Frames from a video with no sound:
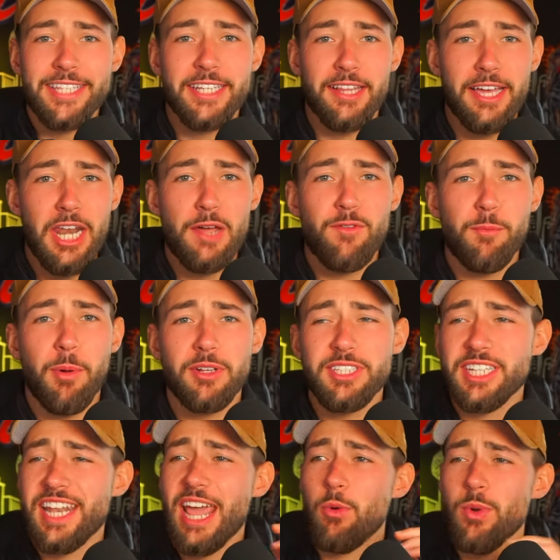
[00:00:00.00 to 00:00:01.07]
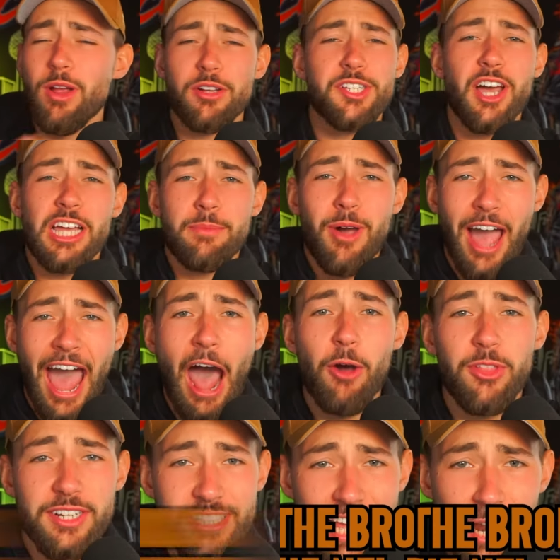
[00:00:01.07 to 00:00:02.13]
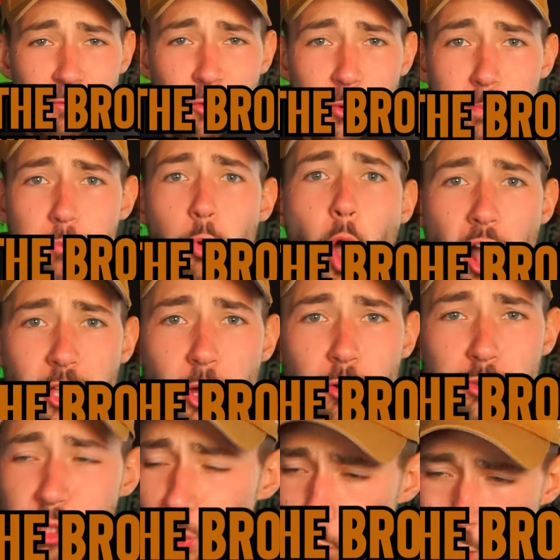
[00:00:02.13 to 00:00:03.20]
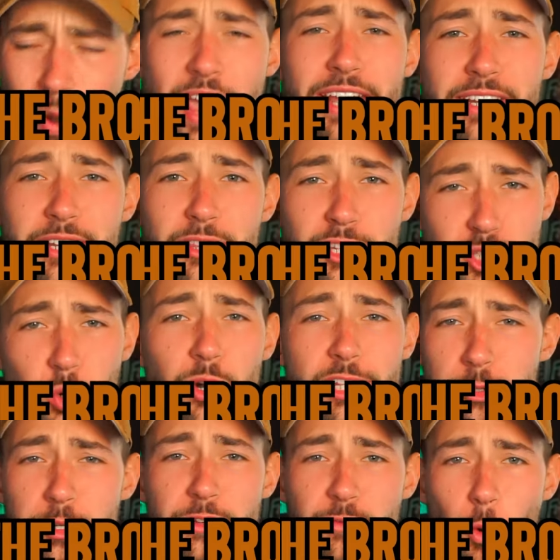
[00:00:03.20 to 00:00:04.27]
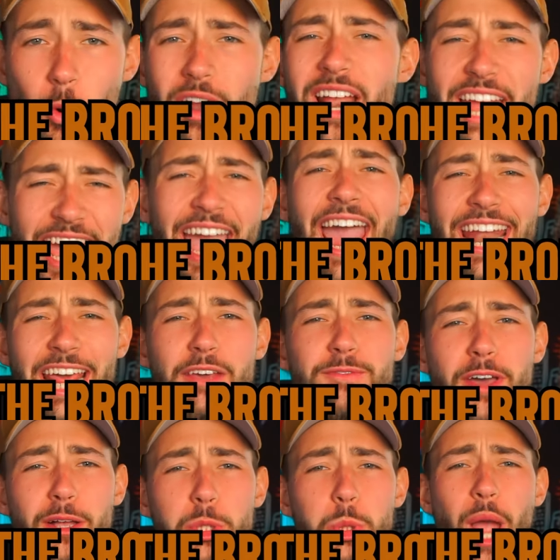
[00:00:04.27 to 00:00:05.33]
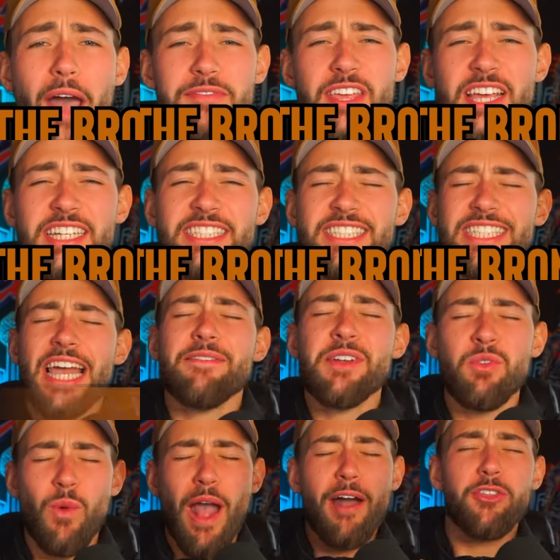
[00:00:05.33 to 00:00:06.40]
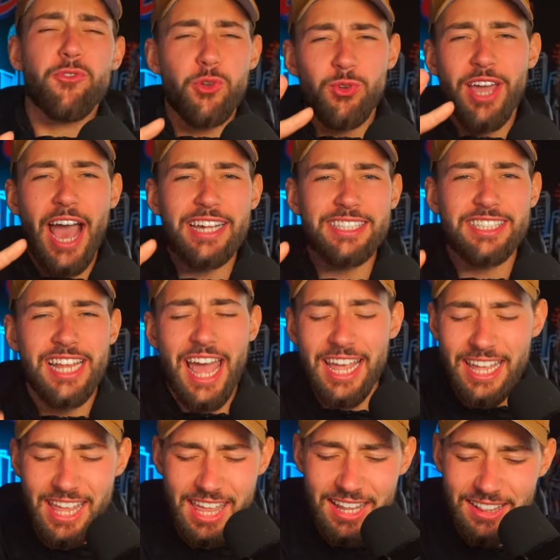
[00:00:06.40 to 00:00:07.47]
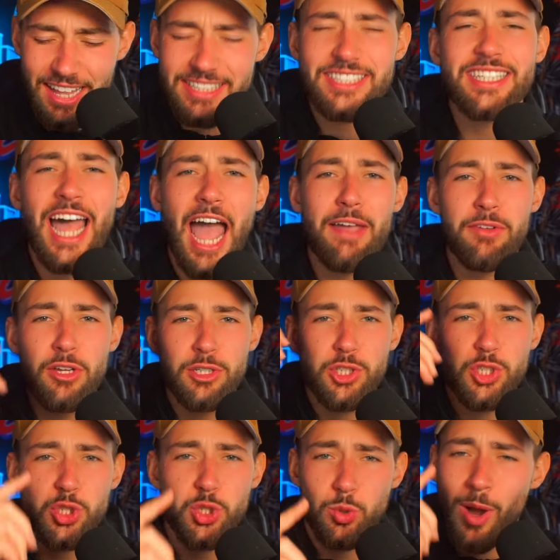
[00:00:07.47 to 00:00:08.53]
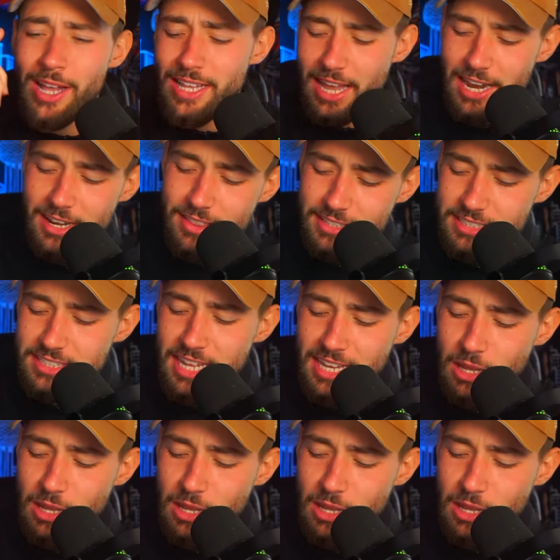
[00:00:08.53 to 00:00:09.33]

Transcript: to Late Night Football today. We are talking about how the Denver Broncos win the 2024 NFL Draft. Seven rounds for you guys today. Let's dive straight into this thing